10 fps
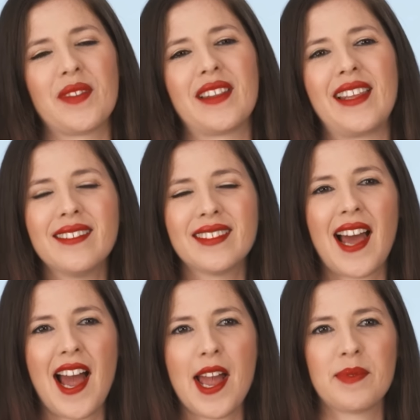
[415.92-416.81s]
These
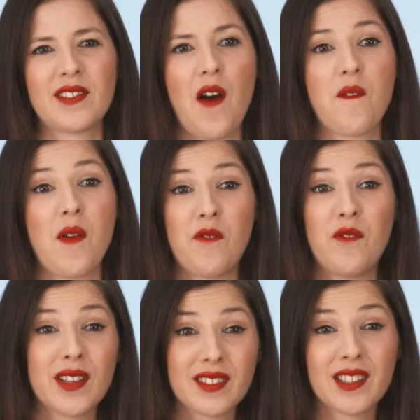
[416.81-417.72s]
types of
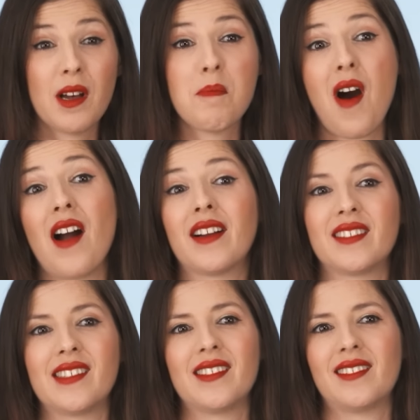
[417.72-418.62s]
physical
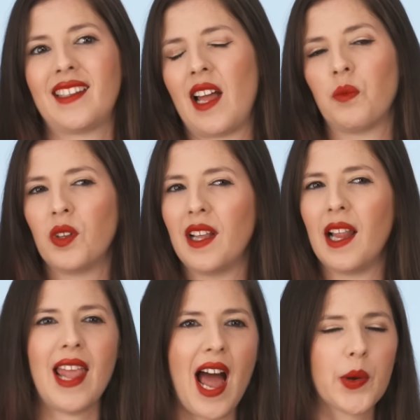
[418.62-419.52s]
boxes that would
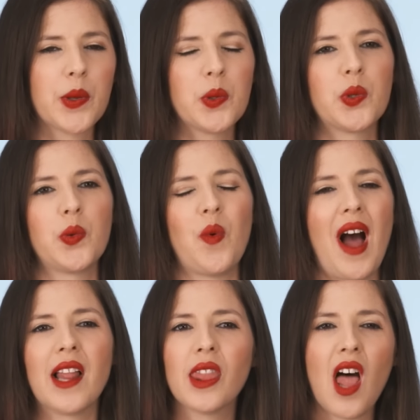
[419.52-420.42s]
allow you to
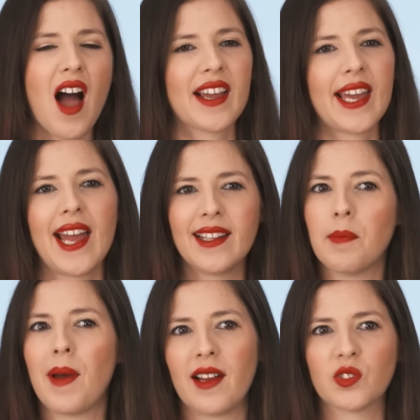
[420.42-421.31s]
unlock any
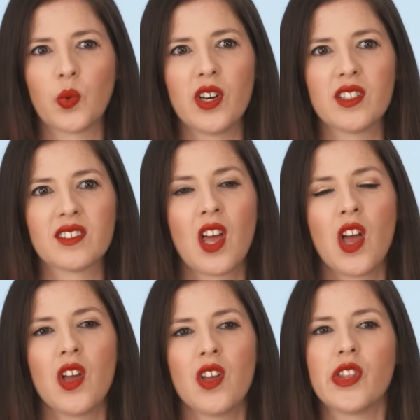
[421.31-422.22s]
passwords
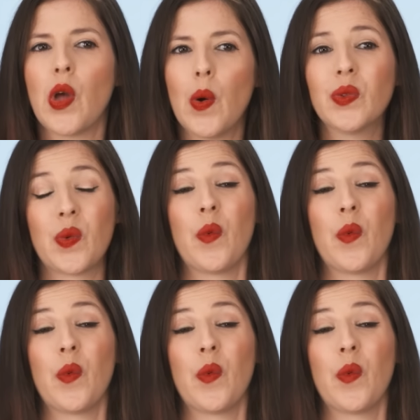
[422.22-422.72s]
don't